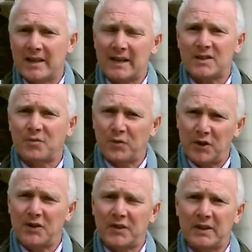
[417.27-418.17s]
So that's
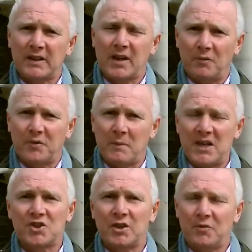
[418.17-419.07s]
further
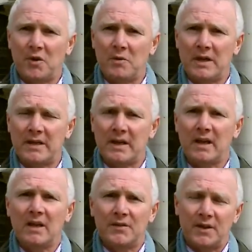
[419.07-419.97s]
confirmation, if you need
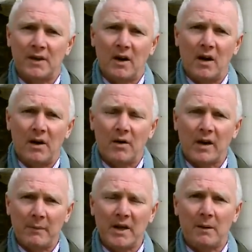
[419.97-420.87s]
it, that
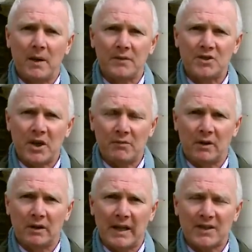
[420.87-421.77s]
coming up on the
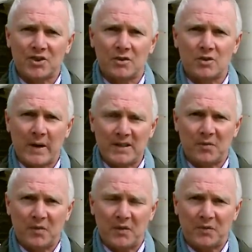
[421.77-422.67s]
general election
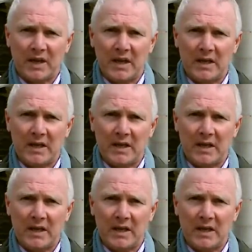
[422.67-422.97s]
2015,